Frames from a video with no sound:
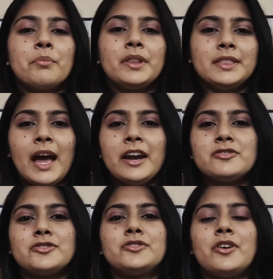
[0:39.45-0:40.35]
But that
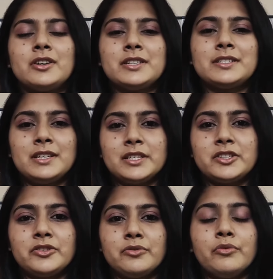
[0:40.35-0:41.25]
should not
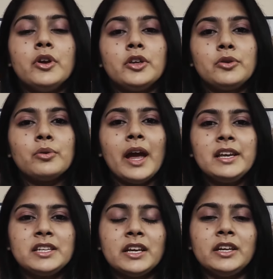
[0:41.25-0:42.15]
deter you. You
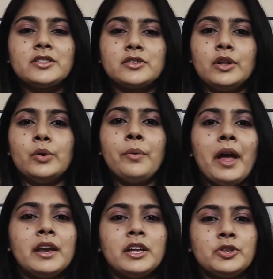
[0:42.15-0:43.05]
can take it slow
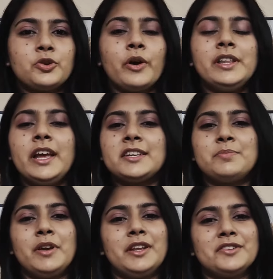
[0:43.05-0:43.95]
and enjoy the
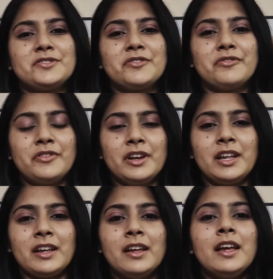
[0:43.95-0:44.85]
experience of
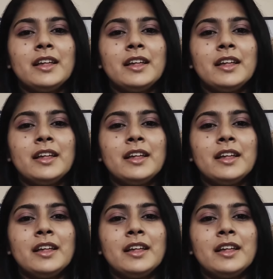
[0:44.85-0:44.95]
reading.